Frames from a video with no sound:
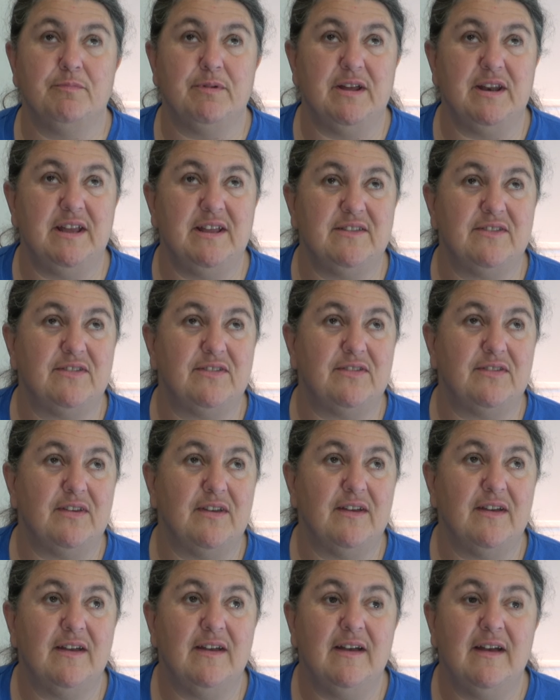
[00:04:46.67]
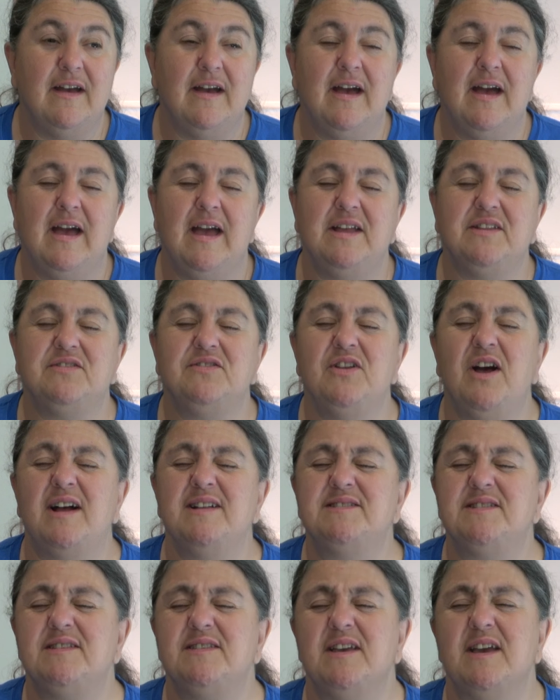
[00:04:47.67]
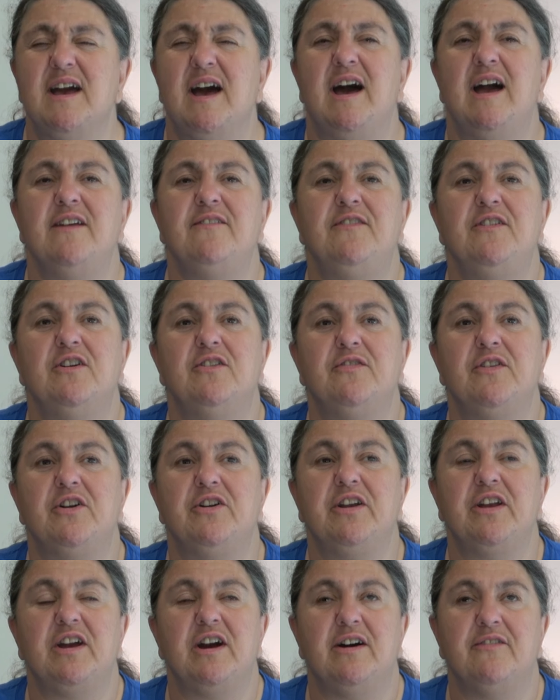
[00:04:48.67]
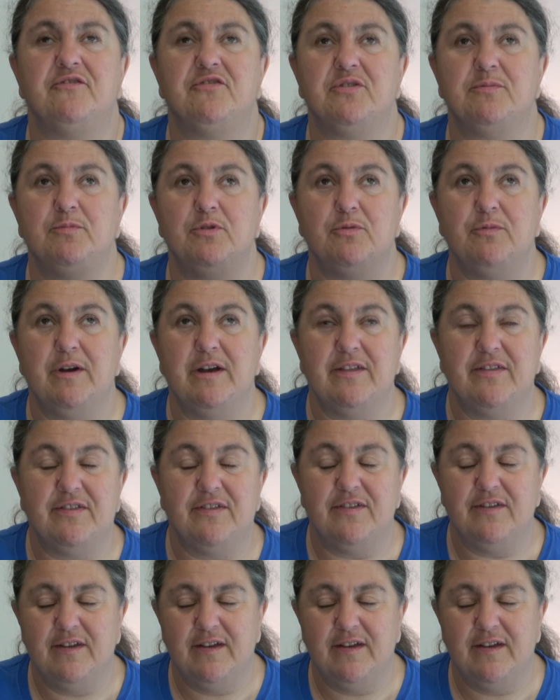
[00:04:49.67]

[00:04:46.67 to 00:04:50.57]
But it's not something I feel very comfortable with.